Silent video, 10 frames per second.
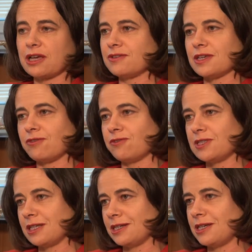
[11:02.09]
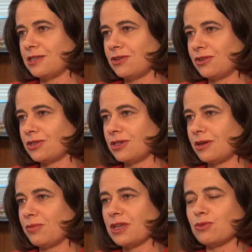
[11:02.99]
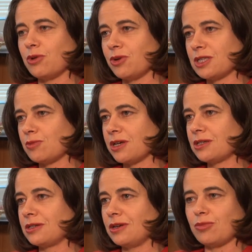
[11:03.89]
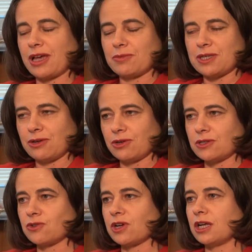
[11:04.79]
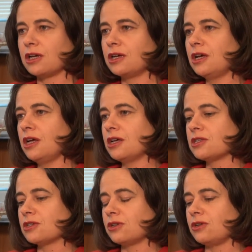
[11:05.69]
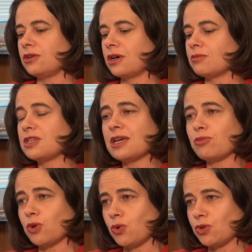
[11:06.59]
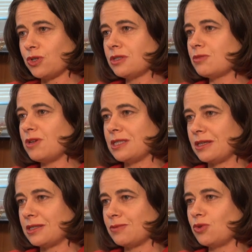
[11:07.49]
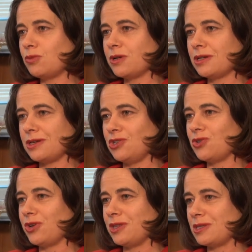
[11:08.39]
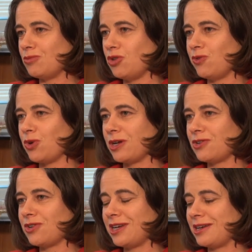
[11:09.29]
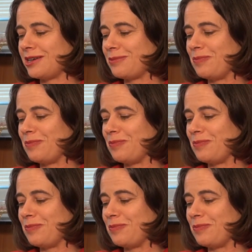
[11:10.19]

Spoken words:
life-saving facilities are not as we would expect, you know, perhaps here in Australia. So take precautions, be sensible, but enjoy this beautiful country. And